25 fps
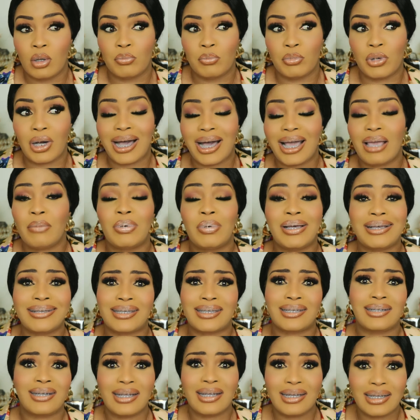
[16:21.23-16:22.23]
But I
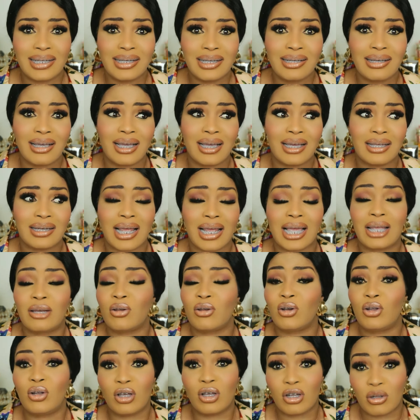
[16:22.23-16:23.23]
personally, and I
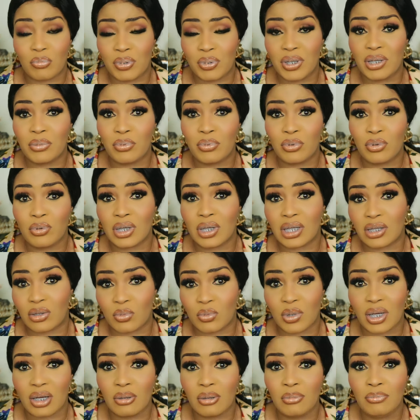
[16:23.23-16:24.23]
know a lot of people as
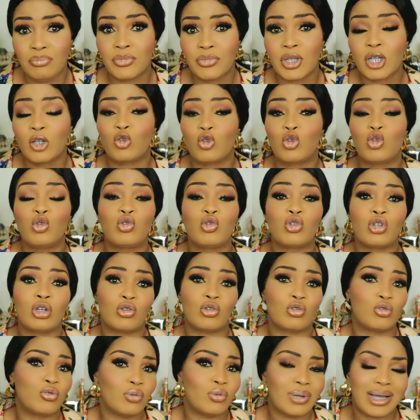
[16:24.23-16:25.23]
well, choose
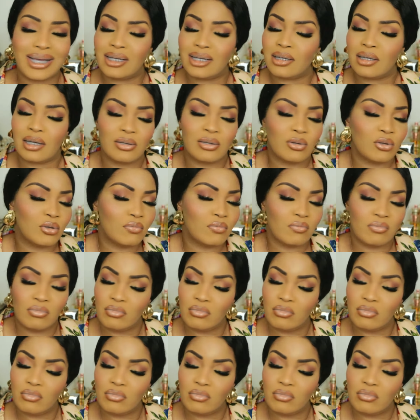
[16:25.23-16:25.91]
not to, I I,